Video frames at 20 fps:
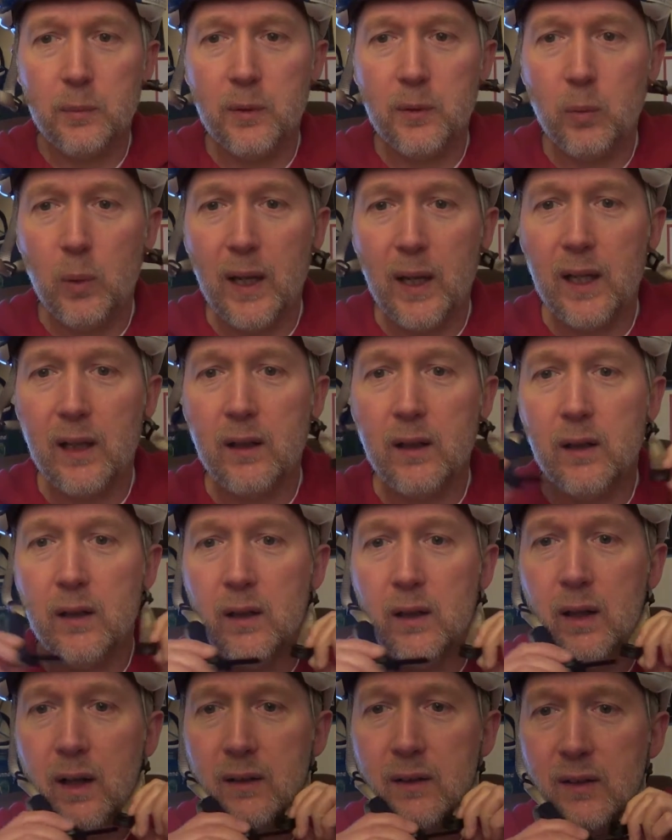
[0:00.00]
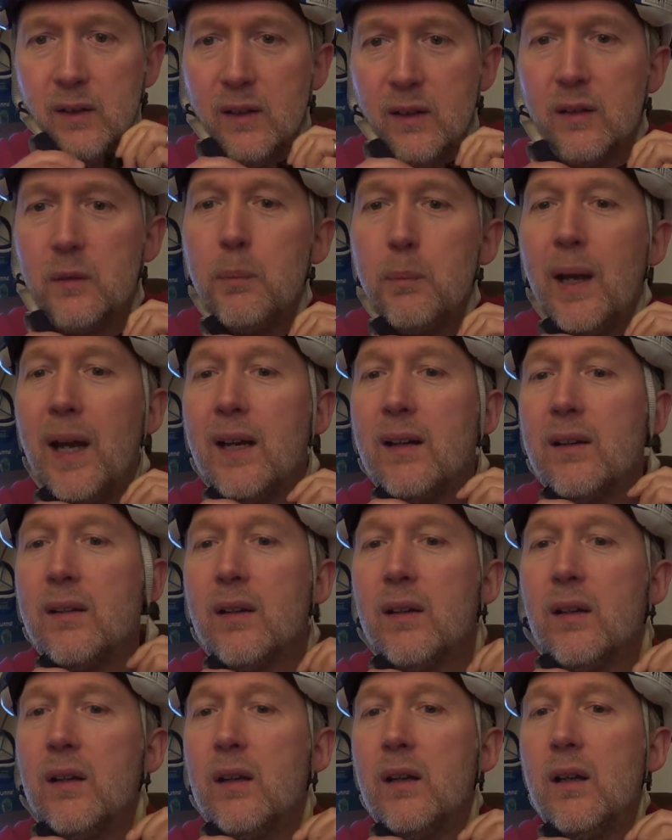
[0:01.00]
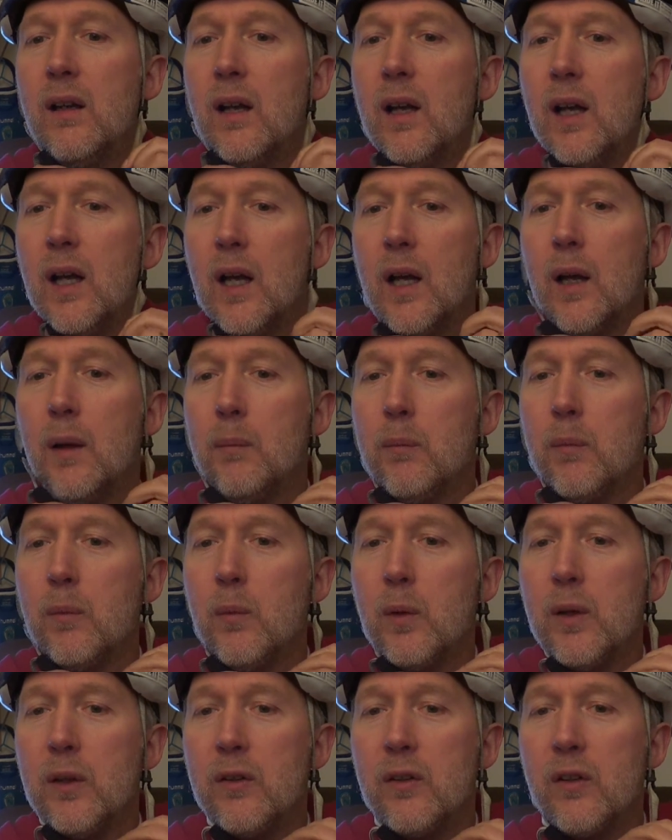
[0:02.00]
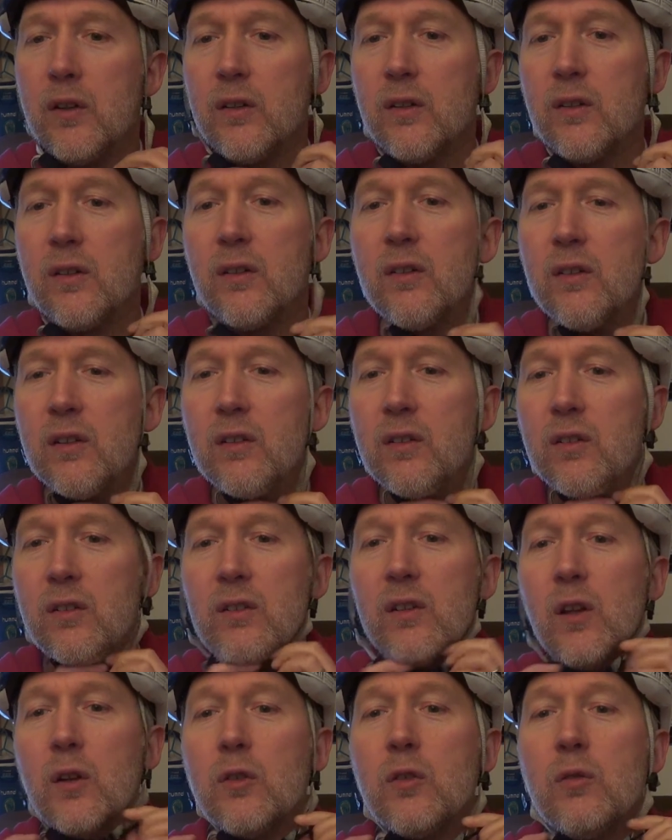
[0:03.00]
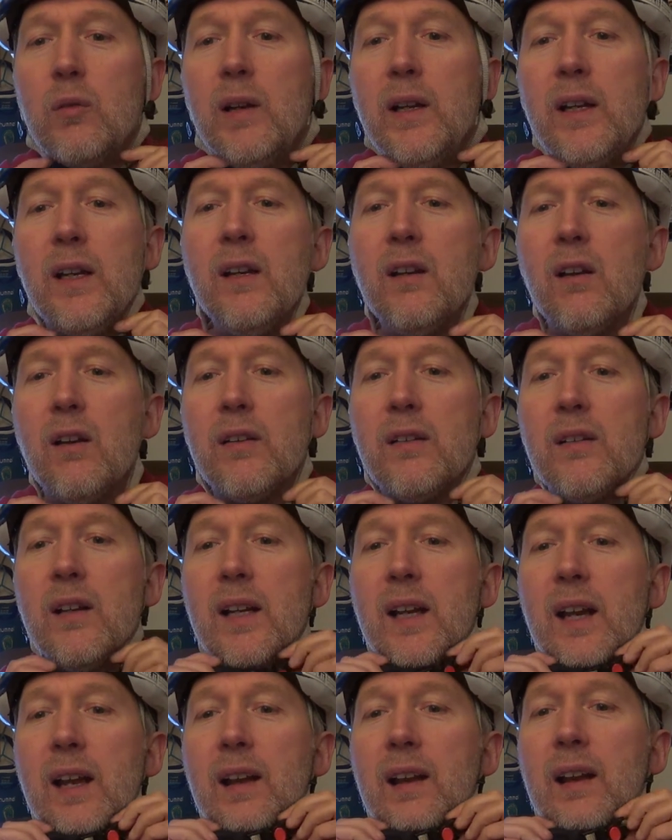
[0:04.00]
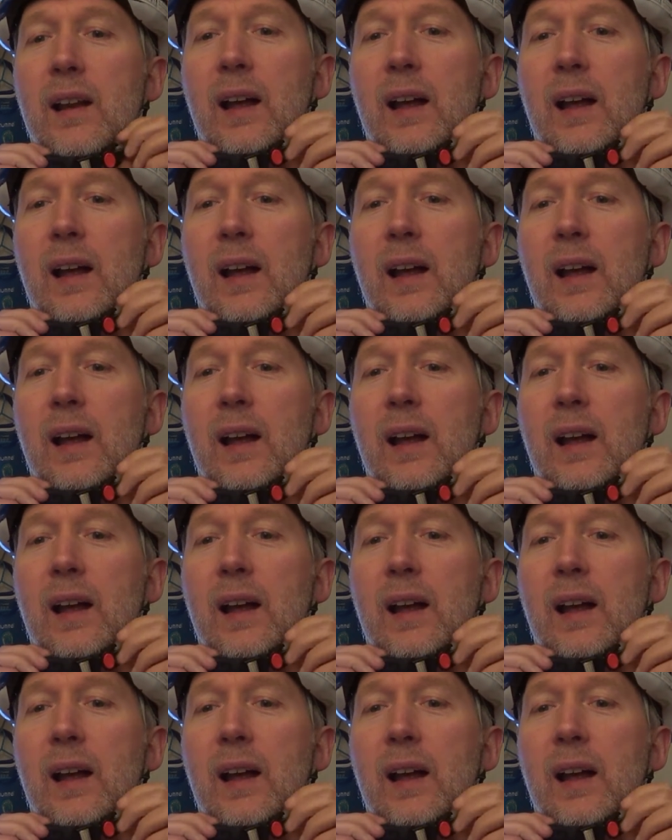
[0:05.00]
as well, as you'd expect, which just slots really nicely in,